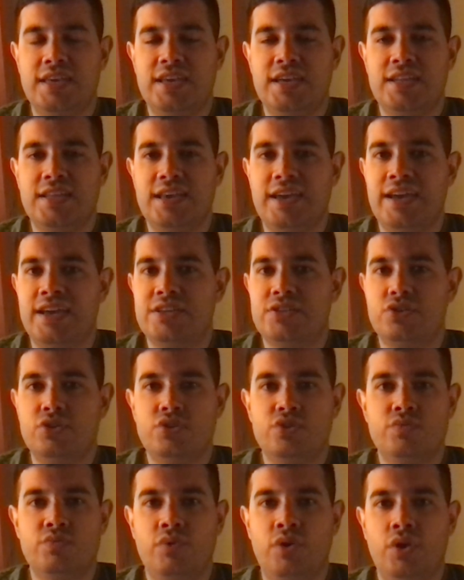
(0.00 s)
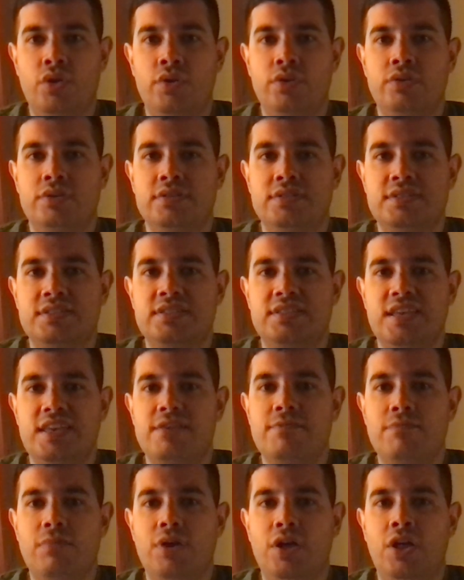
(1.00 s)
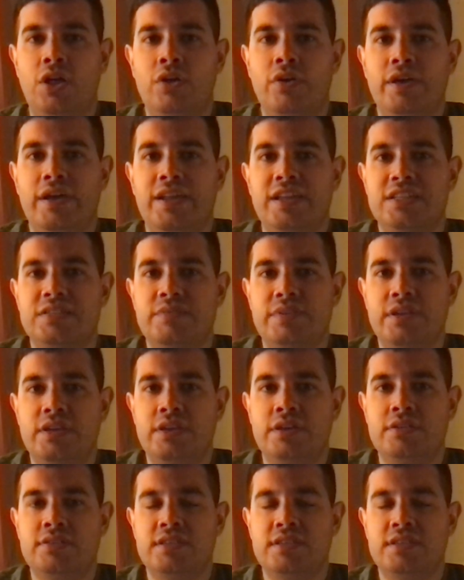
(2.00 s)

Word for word: And as usual, see you all in next video.